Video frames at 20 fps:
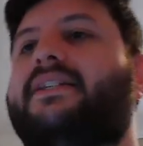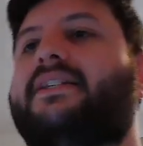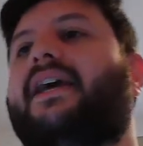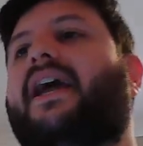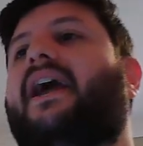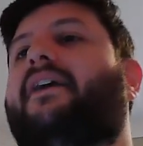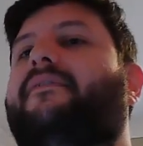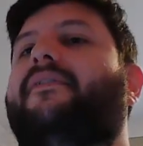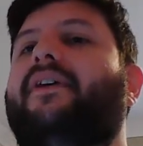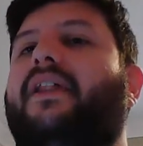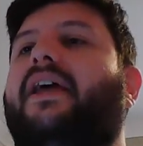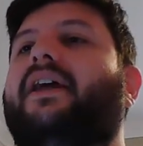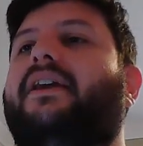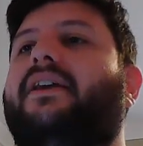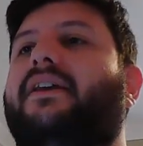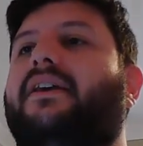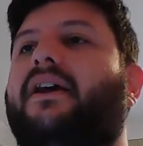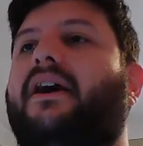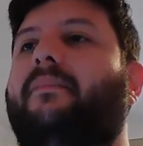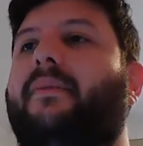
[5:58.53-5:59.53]
I feel like
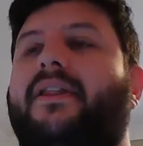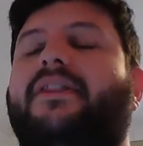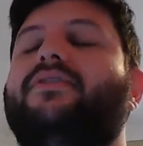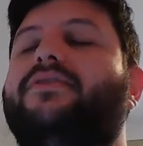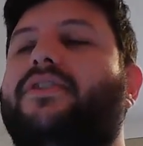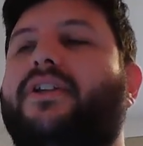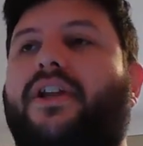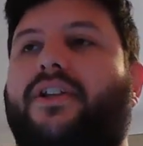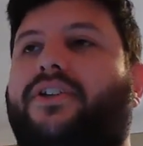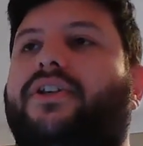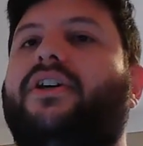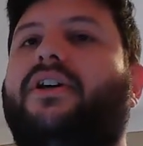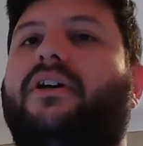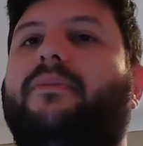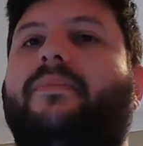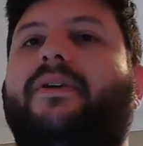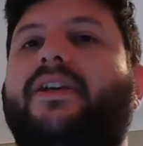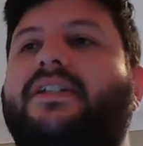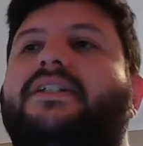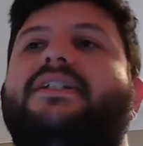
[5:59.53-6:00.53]
Amethyst is going to turn,
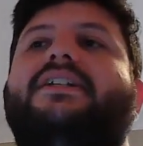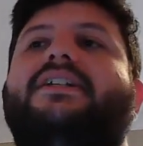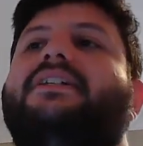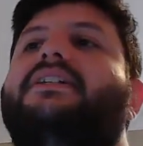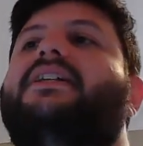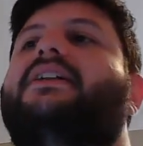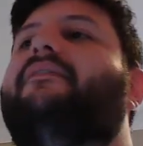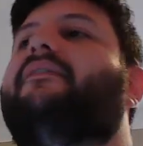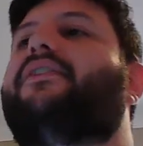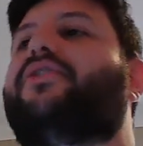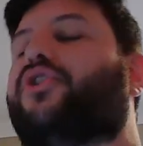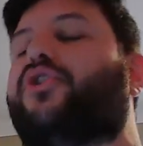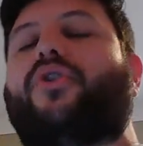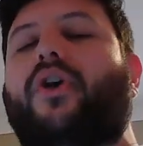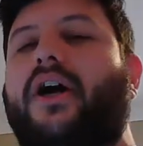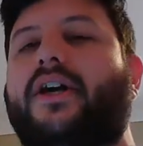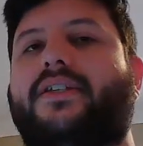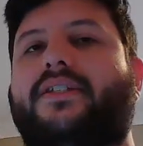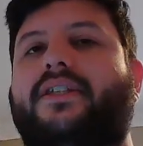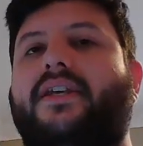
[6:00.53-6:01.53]
because he doesn't even
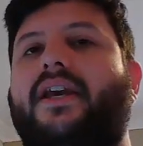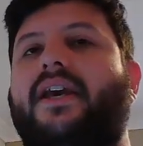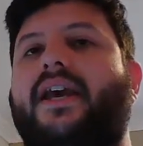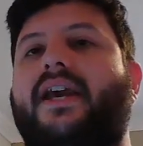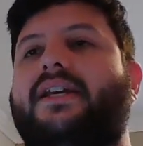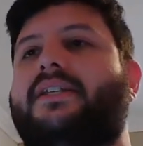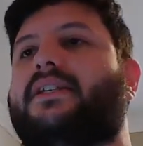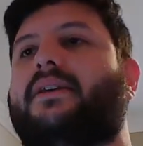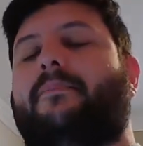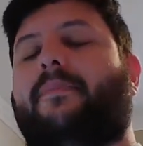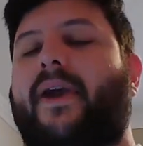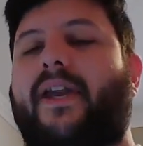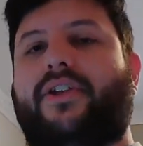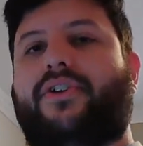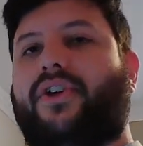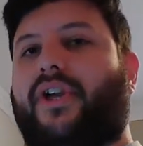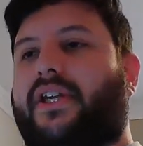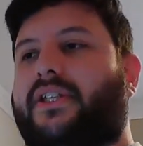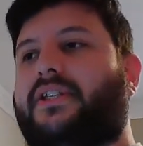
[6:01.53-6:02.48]
trust his compatriots,